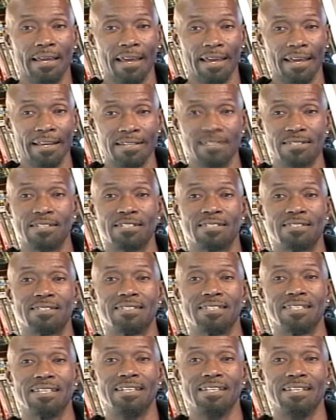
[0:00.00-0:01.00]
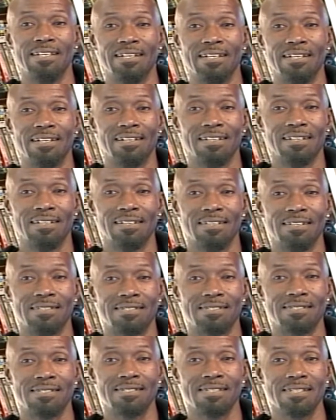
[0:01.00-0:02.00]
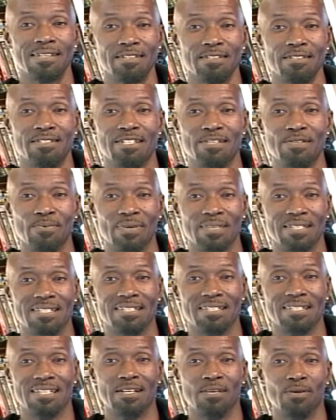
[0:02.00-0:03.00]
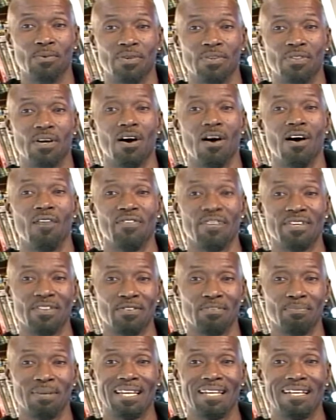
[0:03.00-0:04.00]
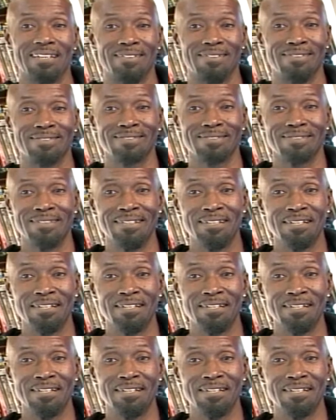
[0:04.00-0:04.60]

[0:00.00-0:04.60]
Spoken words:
It's just the synergy wasn't there with all the other players.